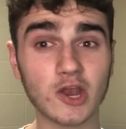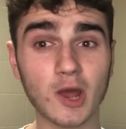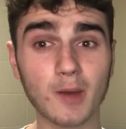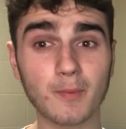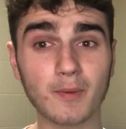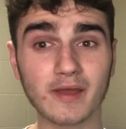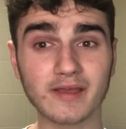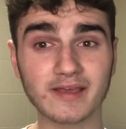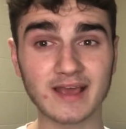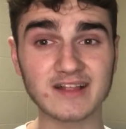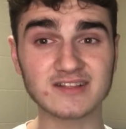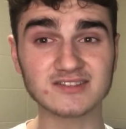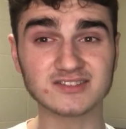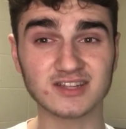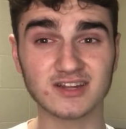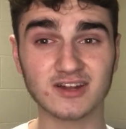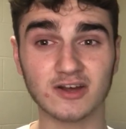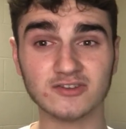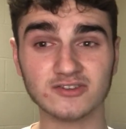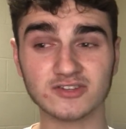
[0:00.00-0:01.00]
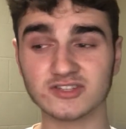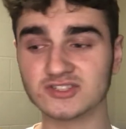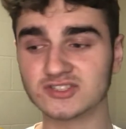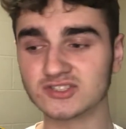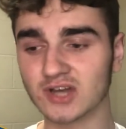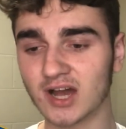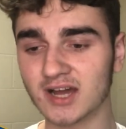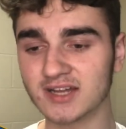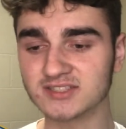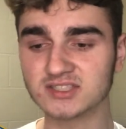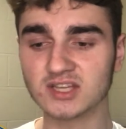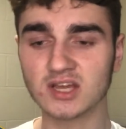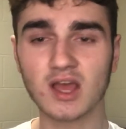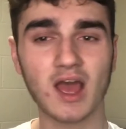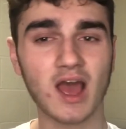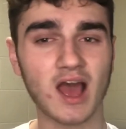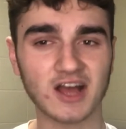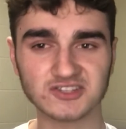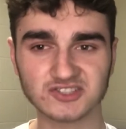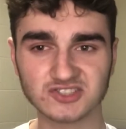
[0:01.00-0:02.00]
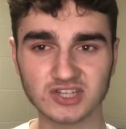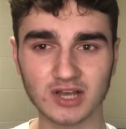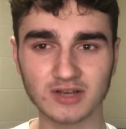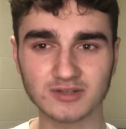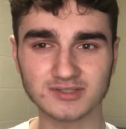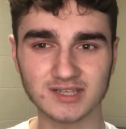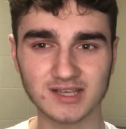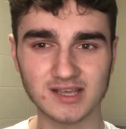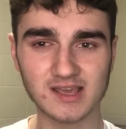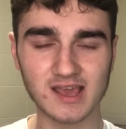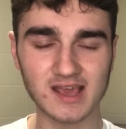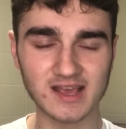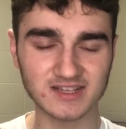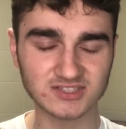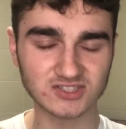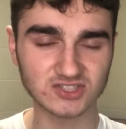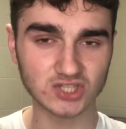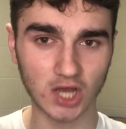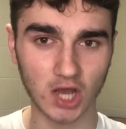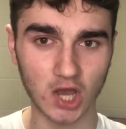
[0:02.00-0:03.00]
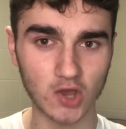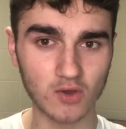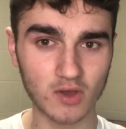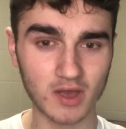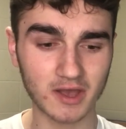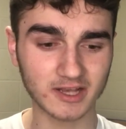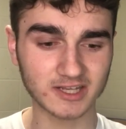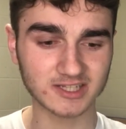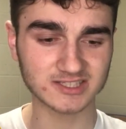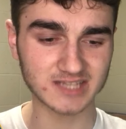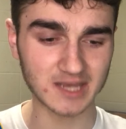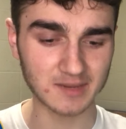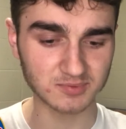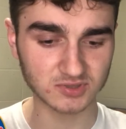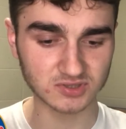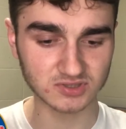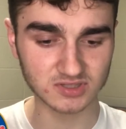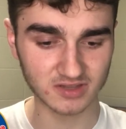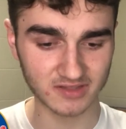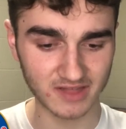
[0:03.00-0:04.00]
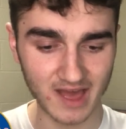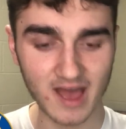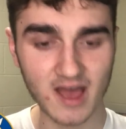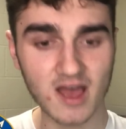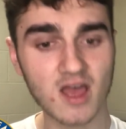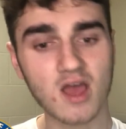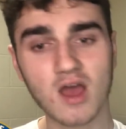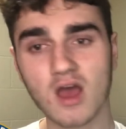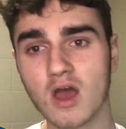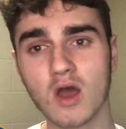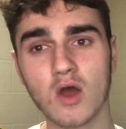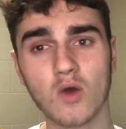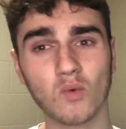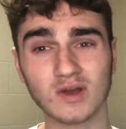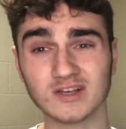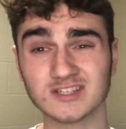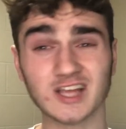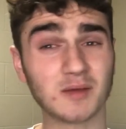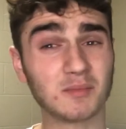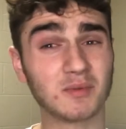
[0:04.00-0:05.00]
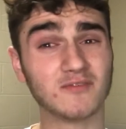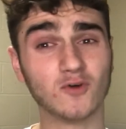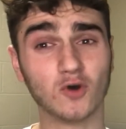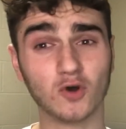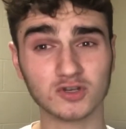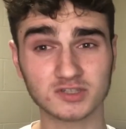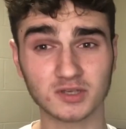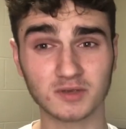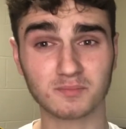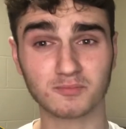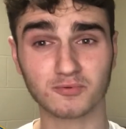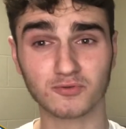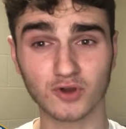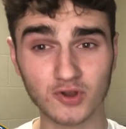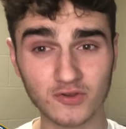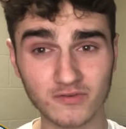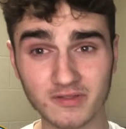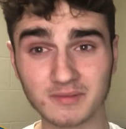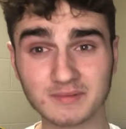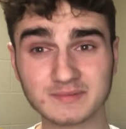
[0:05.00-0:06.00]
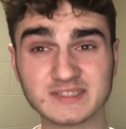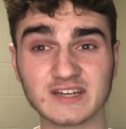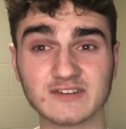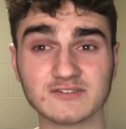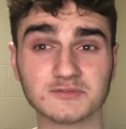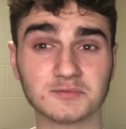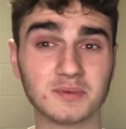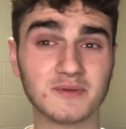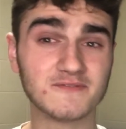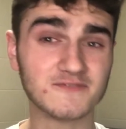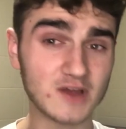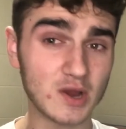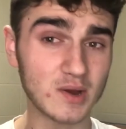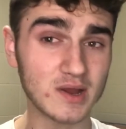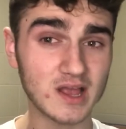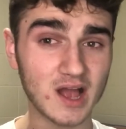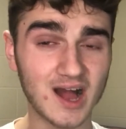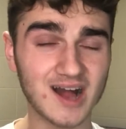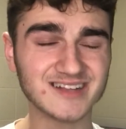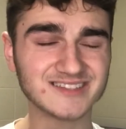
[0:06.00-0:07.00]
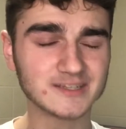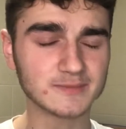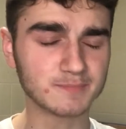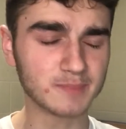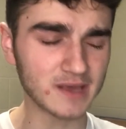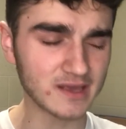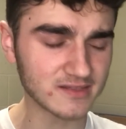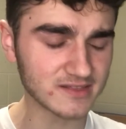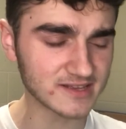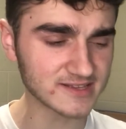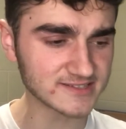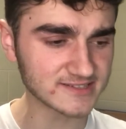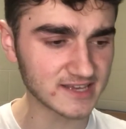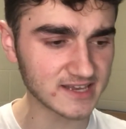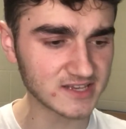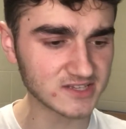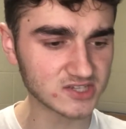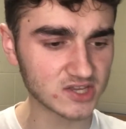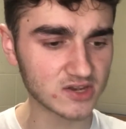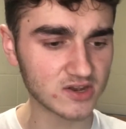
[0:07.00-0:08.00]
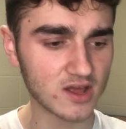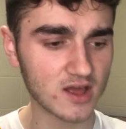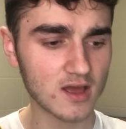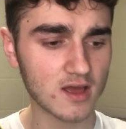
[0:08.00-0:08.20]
up against the London sides, and Chelsea is no exception to that. West Ham have also proven themselves to be very hard to beat this season.